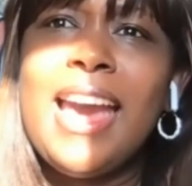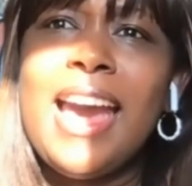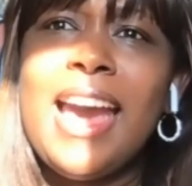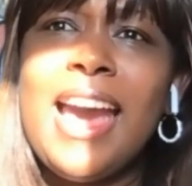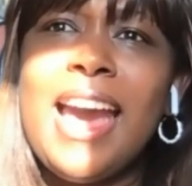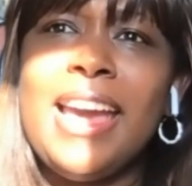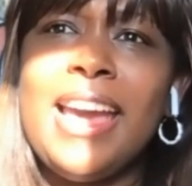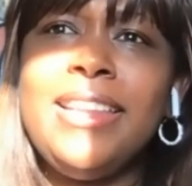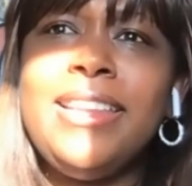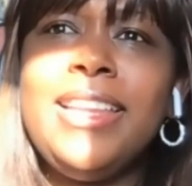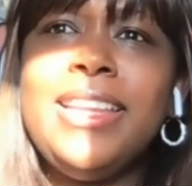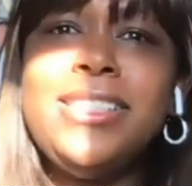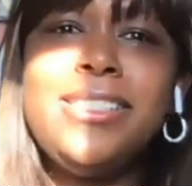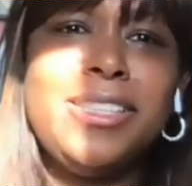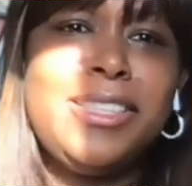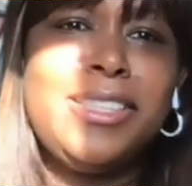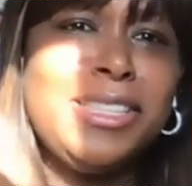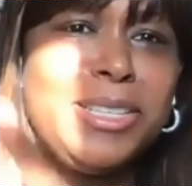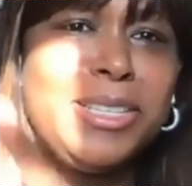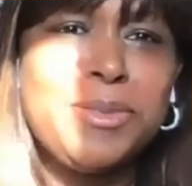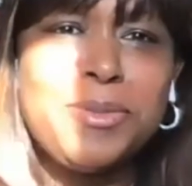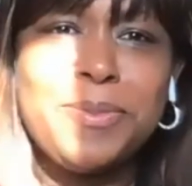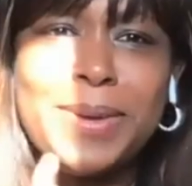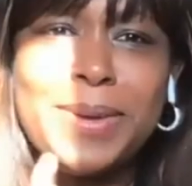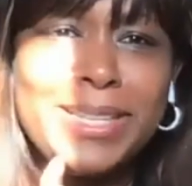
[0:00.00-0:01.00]
I like to
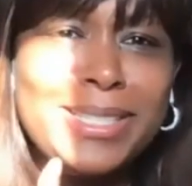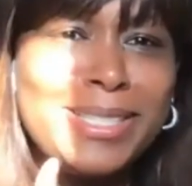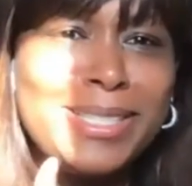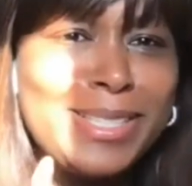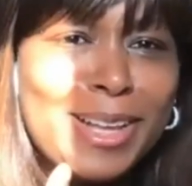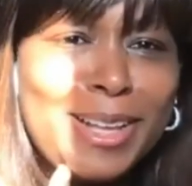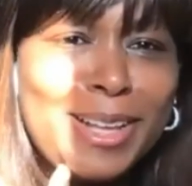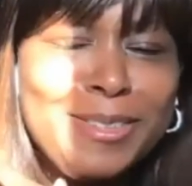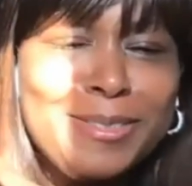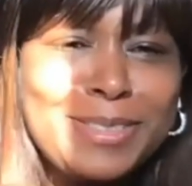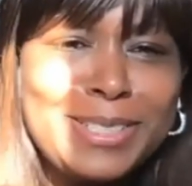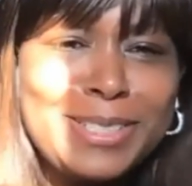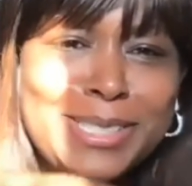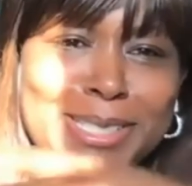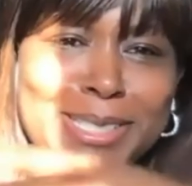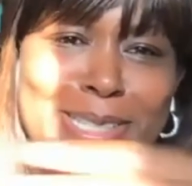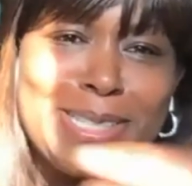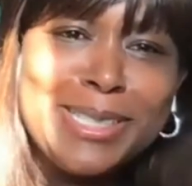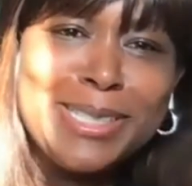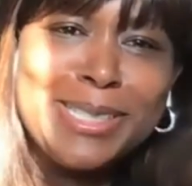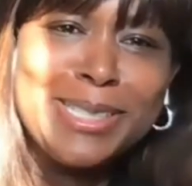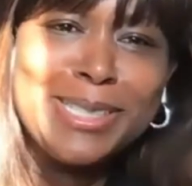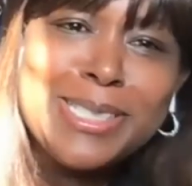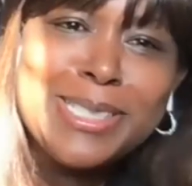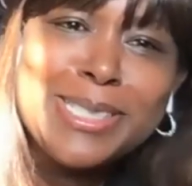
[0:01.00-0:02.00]
think of myself as like
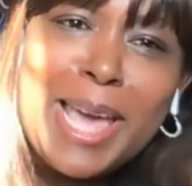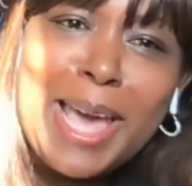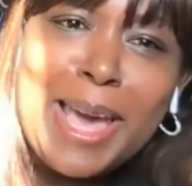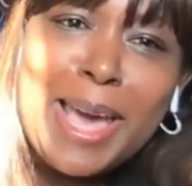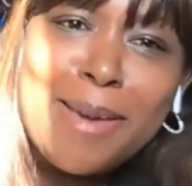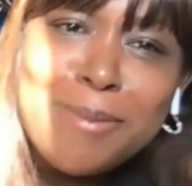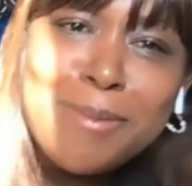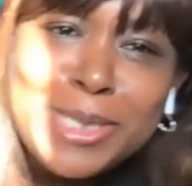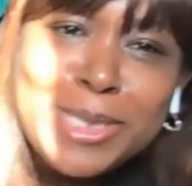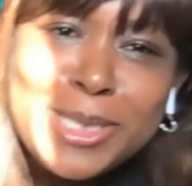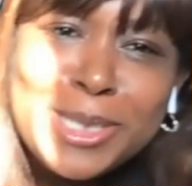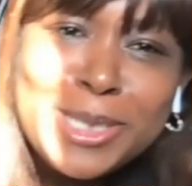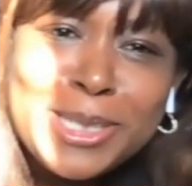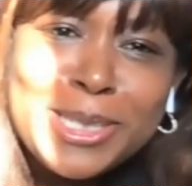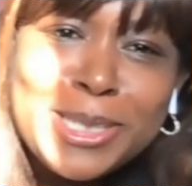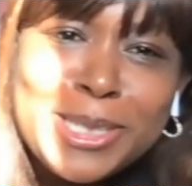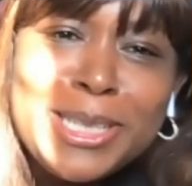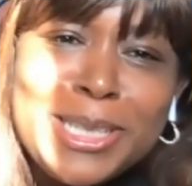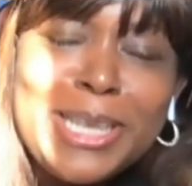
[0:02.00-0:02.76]
this amateur,